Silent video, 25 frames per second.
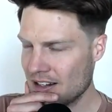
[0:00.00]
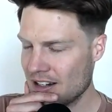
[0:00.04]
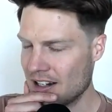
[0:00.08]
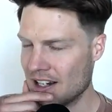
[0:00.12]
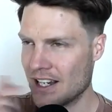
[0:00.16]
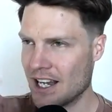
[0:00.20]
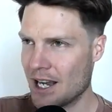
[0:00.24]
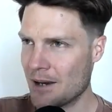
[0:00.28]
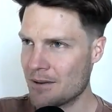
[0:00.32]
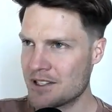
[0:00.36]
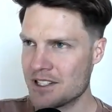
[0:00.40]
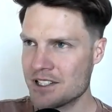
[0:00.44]

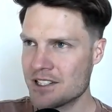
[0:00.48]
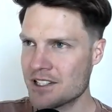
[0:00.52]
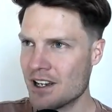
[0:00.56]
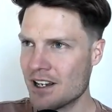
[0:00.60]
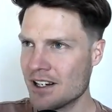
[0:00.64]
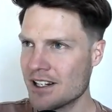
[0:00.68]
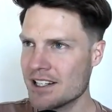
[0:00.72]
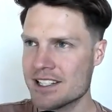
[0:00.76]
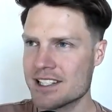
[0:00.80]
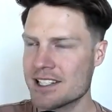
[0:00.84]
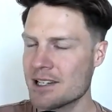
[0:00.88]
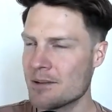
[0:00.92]
was just talking to
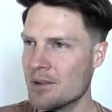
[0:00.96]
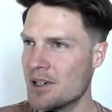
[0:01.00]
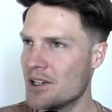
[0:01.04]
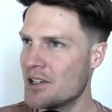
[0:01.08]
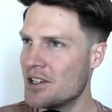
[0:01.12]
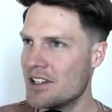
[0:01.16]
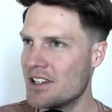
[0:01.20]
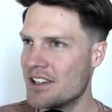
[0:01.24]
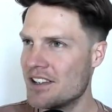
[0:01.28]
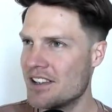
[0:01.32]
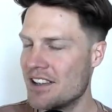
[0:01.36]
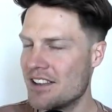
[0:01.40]
someone
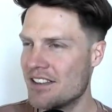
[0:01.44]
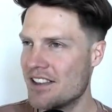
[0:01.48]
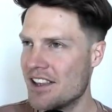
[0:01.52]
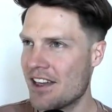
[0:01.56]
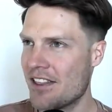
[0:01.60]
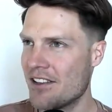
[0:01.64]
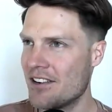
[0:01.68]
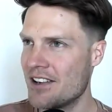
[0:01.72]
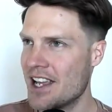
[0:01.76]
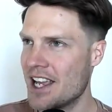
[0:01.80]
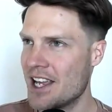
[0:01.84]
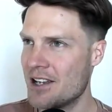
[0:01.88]
the other
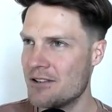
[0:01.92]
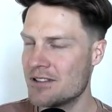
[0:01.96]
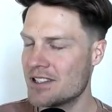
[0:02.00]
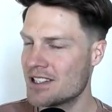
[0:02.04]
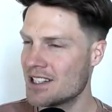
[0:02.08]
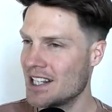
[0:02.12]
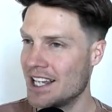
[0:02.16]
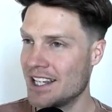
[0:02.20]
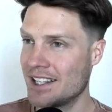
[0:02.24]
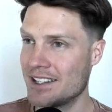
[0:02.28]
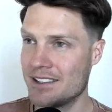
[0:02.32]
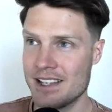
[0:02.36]
day who's
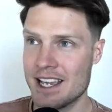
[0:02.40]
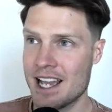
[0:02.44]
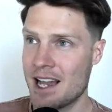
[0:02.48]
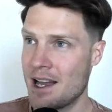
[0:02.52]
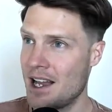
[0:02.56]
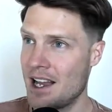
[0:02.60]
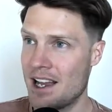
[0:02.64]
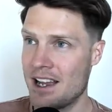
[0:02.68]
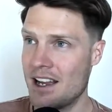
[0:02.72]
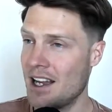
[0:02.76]
like, yeah,